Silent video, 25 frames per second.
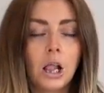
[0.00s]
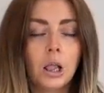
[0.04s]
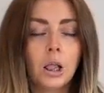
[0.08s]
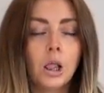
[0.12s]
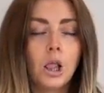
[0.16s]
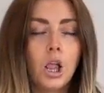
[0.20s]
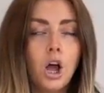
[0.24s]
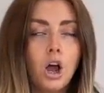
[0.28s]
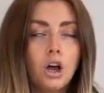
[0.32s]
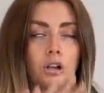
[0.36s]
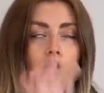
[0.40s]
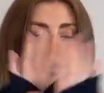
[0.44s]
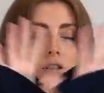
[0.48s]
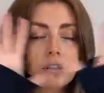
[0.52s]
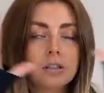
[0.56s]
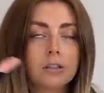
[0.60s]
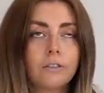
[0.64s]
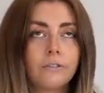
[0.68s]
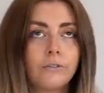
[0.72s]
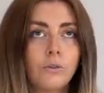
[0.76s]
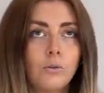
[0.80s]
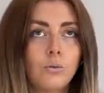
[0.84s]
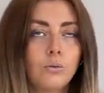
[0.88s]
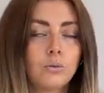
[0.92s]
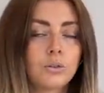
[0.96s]
Lots
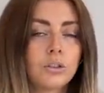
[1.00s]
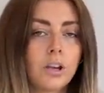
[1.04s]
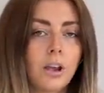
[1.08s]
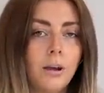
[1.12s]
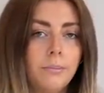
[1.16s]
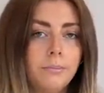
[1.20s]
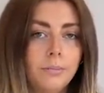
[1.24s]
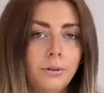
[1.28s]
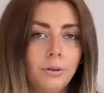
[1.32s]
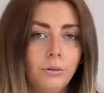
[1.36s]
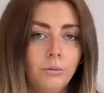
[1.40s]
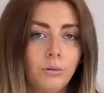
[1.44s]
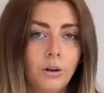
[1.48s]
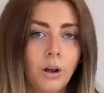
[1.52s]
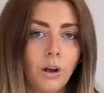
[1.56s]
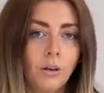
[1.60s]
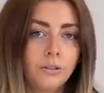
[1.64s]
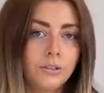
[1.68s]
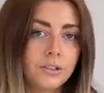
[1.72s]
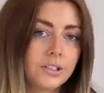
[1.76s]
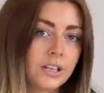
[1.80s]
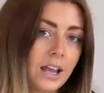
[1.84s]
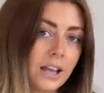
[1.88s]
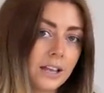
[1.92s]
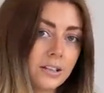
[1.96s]
of autumnal
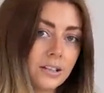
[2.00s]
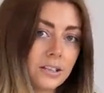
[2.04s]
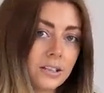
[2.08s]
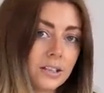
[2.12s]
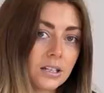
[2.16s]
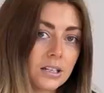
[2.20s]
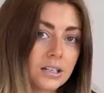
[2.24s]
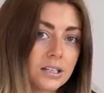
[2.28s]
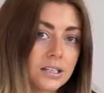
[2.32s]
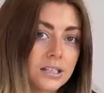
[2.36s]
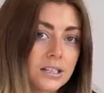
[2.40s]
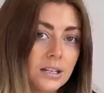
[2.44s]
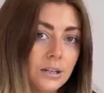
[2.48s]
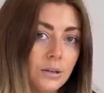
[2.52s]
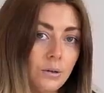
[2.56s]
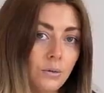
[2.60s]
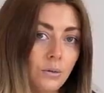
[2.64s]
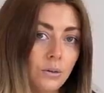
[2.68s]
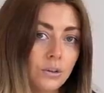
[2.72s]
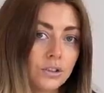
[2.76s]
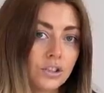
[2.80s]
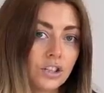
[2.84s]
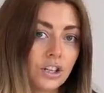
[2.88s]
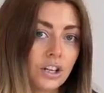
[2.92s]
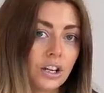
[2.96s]
content still
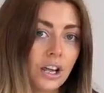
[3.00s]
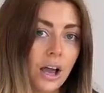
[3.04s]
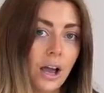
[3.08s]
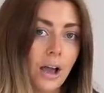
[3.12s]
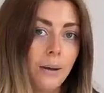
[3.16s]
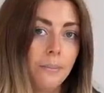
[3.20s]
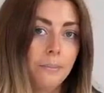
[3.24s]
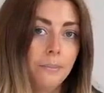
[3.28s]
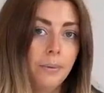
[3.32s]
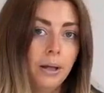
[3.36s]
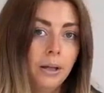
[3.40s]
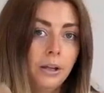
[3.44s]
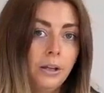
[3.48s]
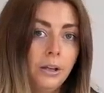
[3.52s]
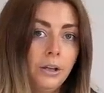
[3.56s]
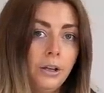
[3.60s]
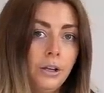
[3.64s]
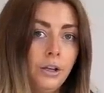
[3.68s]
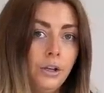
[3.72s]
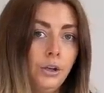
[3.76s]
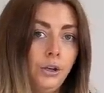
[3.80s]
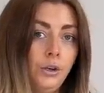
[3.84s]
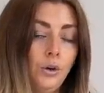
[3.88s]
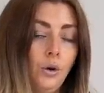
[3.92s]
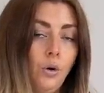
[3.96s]
to come
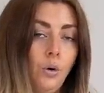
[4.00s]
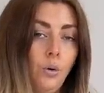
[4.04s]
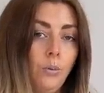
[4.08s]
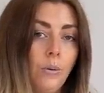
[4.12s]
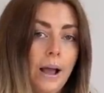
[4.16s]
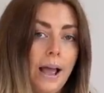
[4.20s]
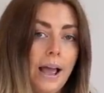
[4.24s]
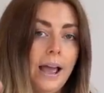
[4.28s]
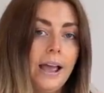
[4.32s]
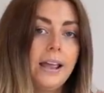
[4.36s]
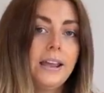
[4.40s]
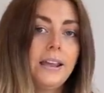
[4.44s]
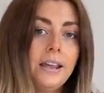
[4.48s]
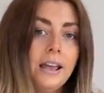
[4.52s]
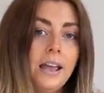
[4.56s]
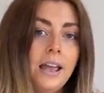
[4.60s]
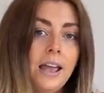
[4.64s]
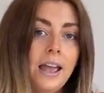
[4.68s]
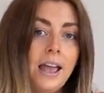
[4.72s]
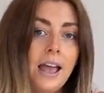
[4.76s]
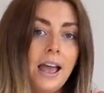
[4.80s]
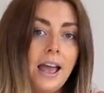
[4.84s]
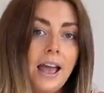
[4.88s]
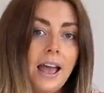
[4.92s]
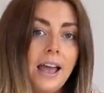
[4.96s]
your way,
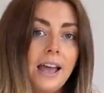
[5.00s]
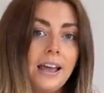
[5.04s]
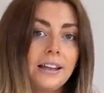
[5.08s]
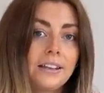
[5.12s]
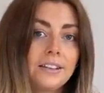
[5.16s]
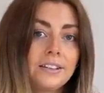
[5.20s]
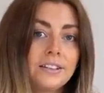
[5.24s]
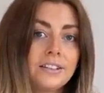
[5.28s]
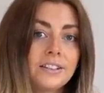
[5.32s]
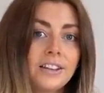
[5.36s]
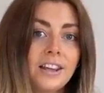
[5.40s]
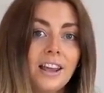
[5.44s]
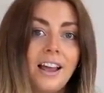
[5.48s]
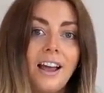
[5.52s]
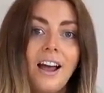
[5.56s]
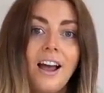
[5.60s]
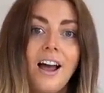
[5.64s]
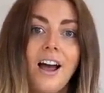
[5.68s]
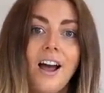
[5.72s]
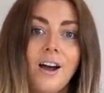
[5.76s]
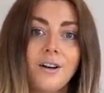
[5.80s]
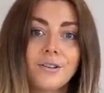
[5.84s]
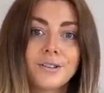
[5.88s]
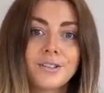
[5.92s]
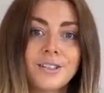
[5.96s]
and
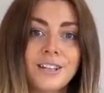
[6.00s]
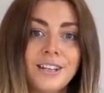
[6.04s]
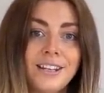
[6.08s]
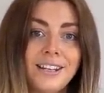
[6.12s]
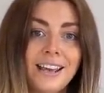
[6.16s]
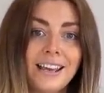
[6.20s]
I'll see you